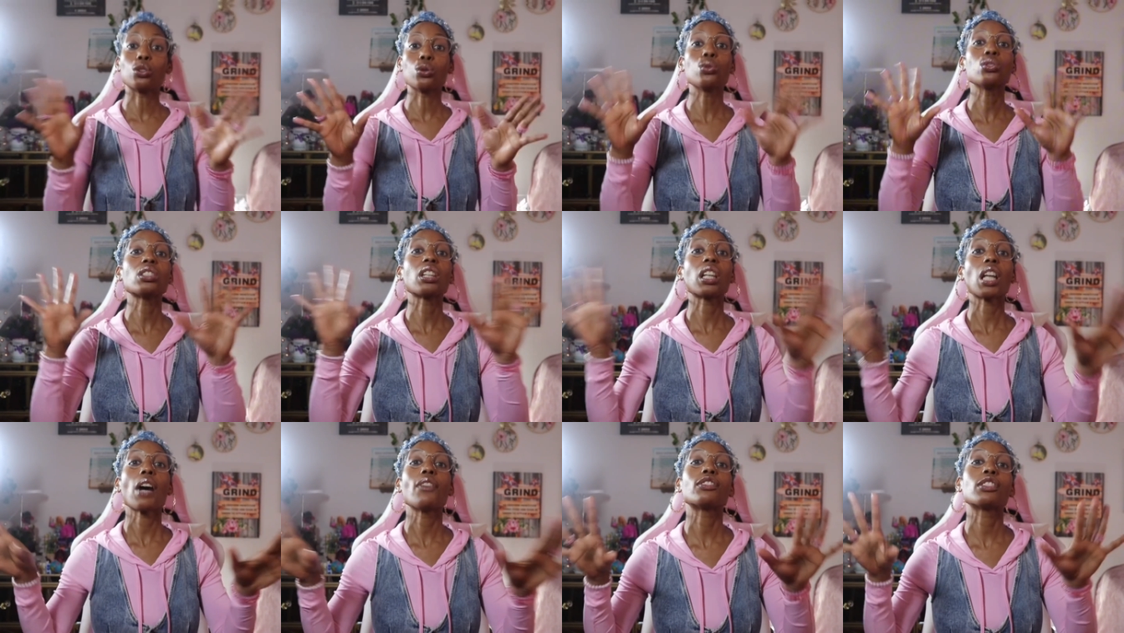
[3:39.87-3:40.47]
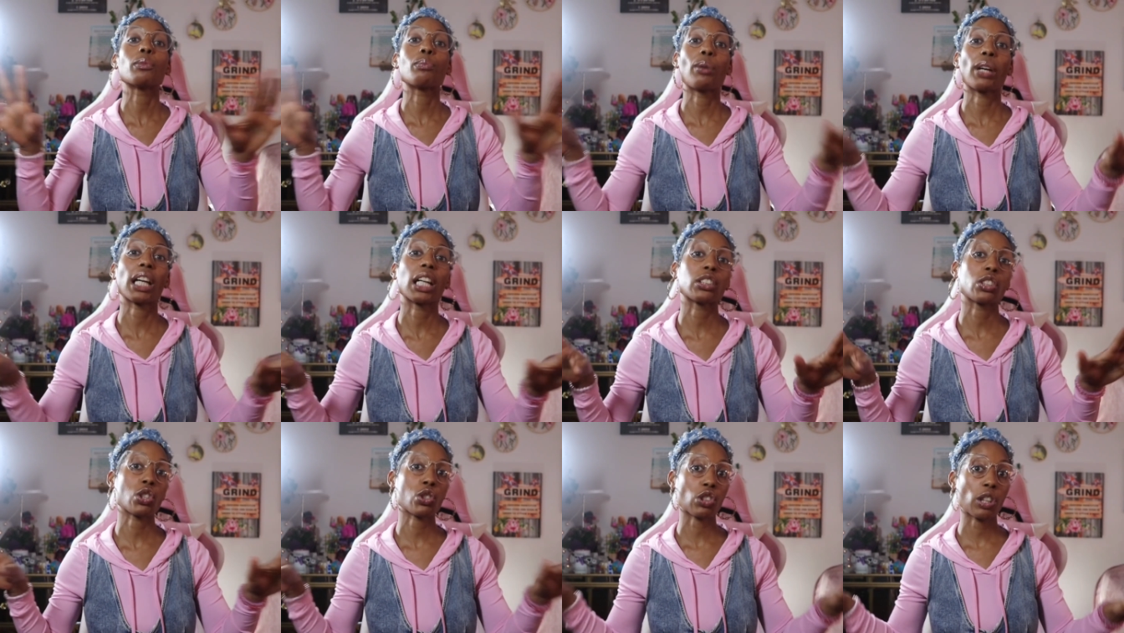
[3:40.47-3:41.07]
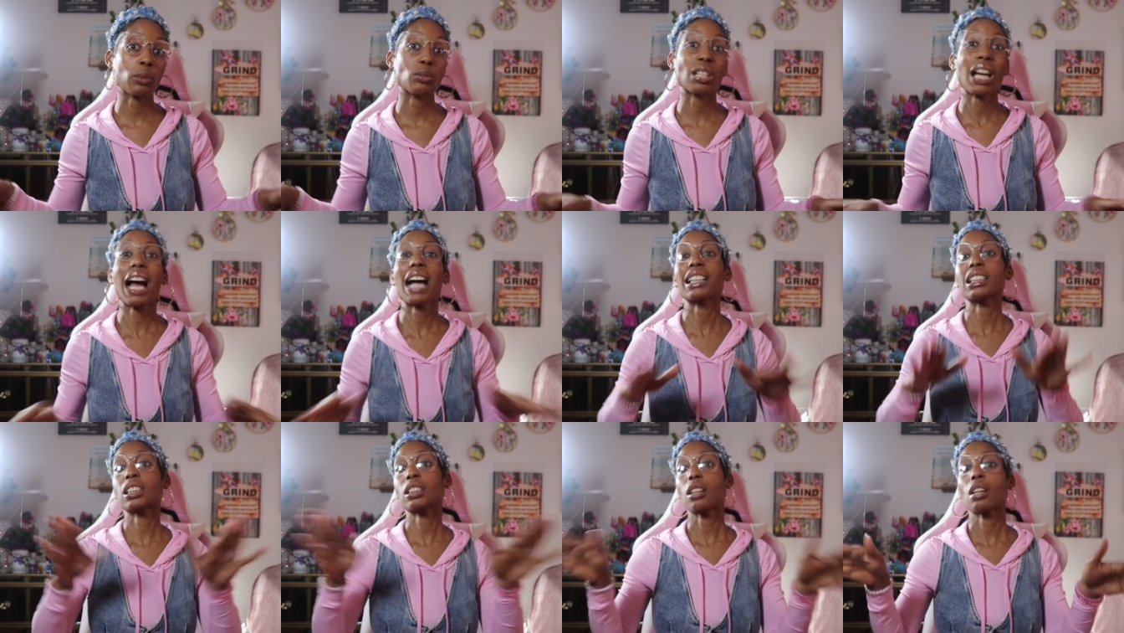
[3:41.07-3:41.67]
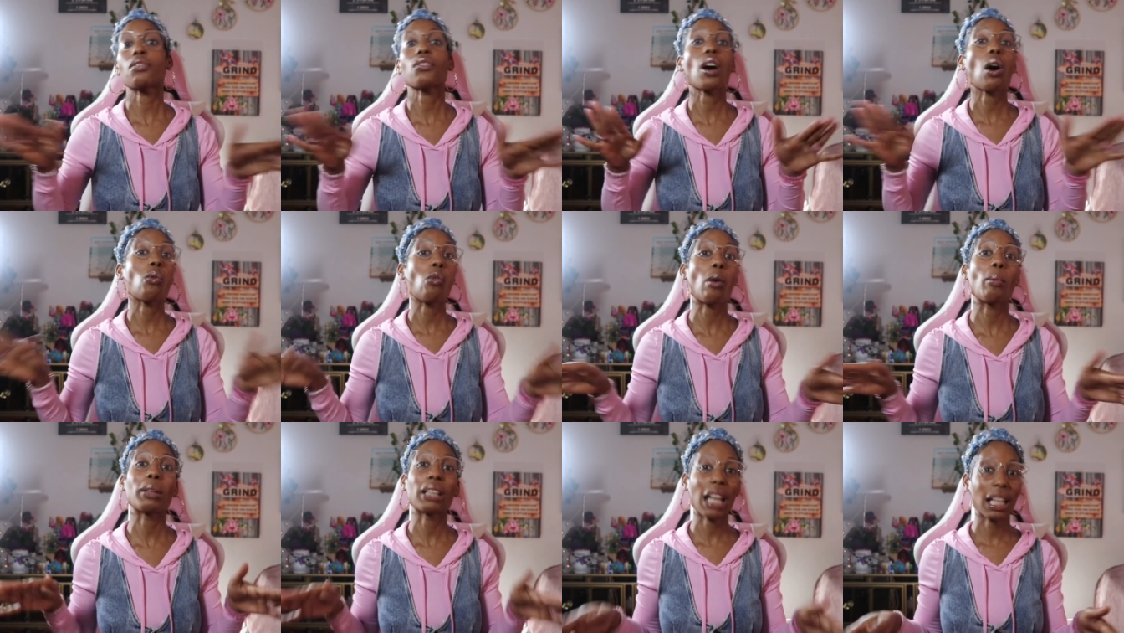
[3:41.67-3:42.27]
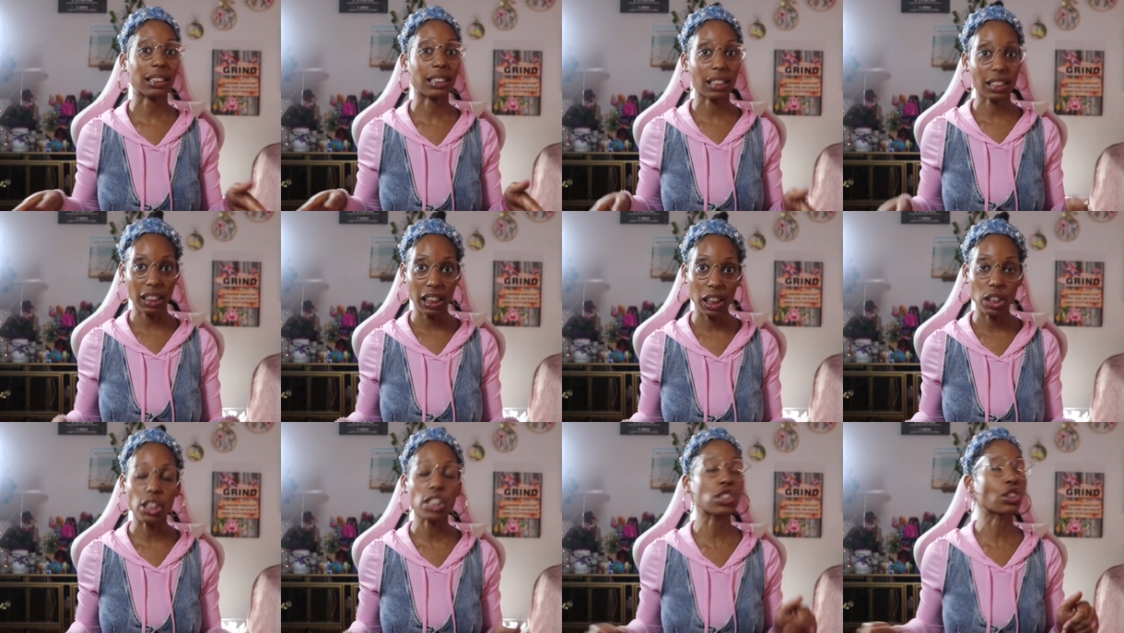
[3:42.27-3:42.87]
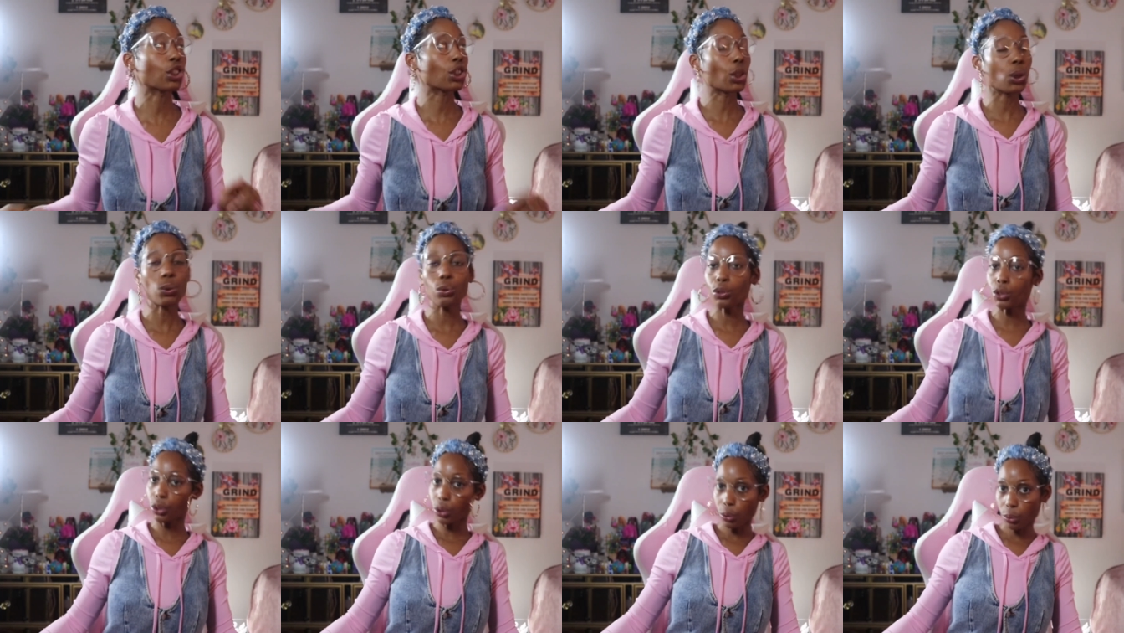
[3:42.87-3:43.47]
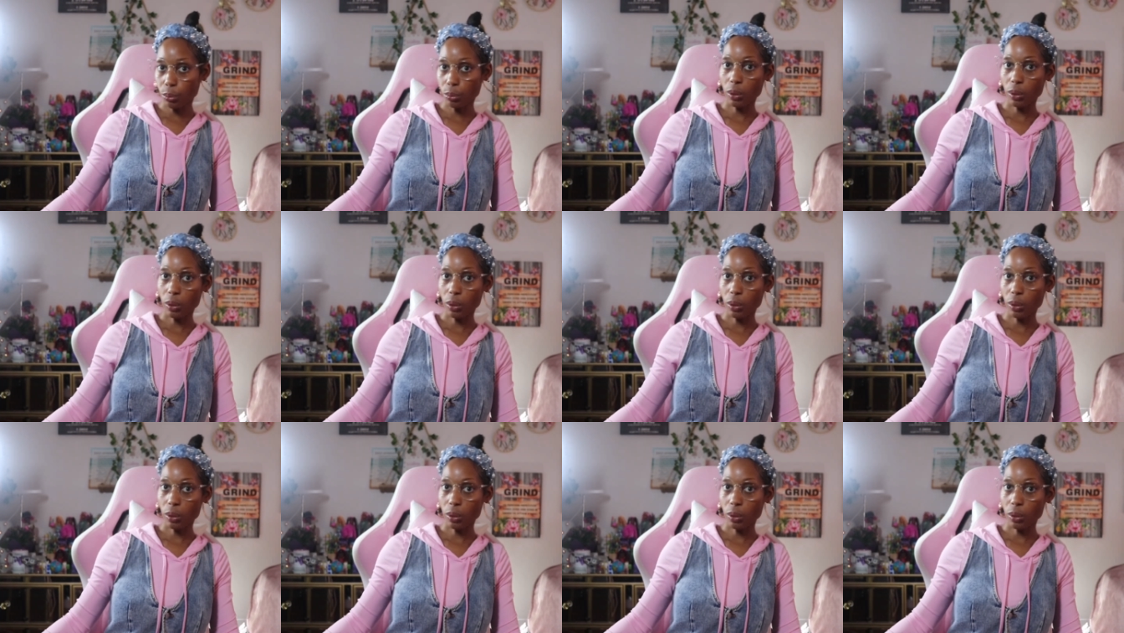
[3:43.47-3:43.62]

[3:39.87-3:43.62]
Dude, love to bring out the scripture, I suffer a woman not to teach. Excuse you.